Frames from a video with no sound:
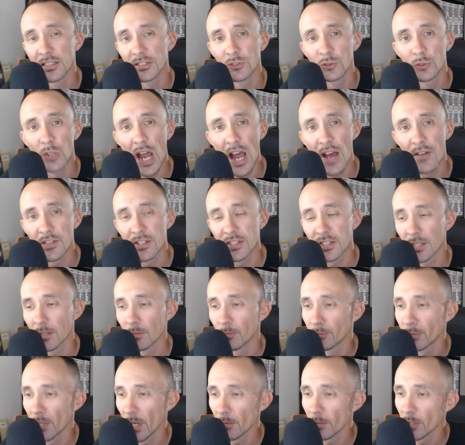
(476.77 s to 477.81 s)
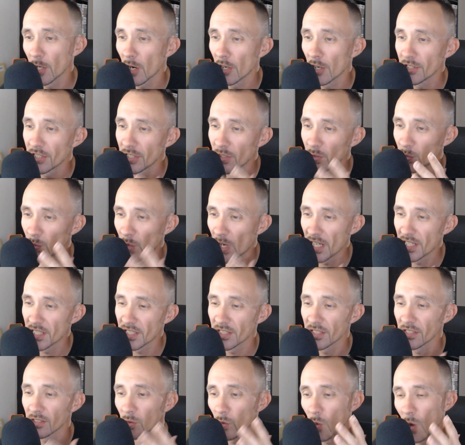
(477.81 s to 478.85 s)
driving some WRC
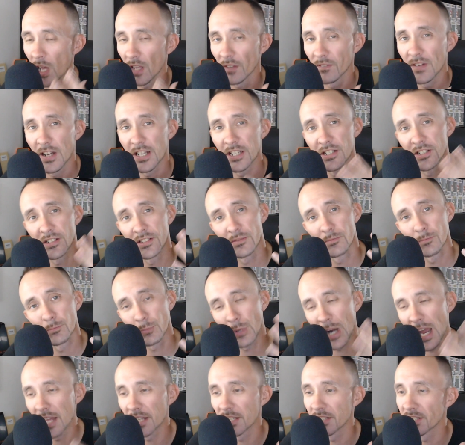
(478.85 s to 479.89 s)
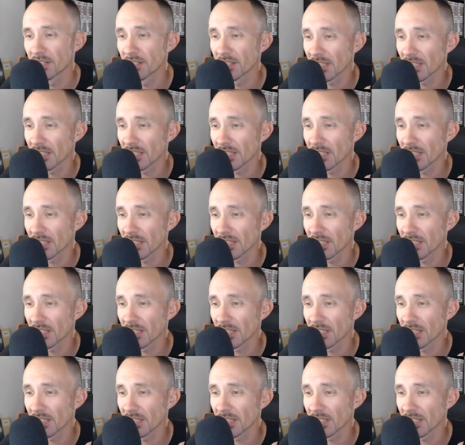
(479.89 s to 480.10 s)
racing, qualifying practice